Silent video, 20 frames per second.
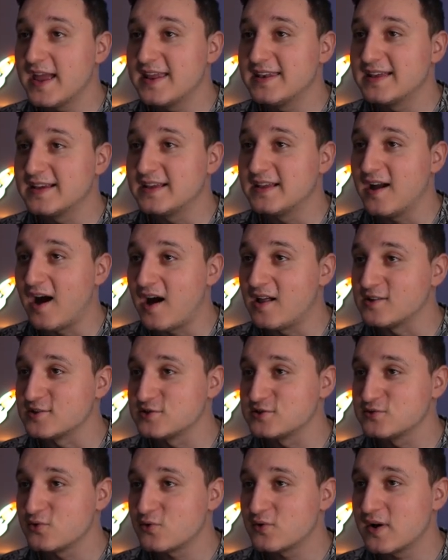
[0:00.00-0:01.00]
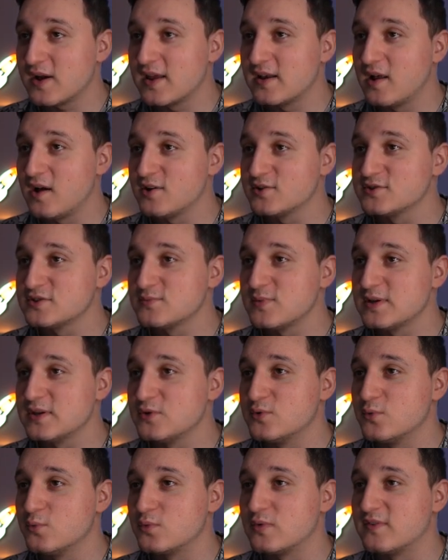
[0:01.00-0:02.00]
in the Gala store and also when
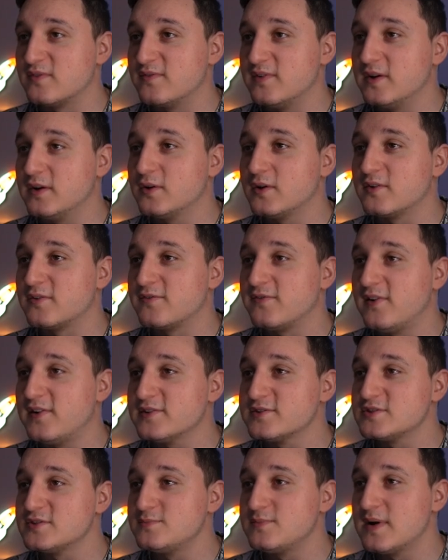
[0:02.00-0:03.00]
you reveal your Fuzzle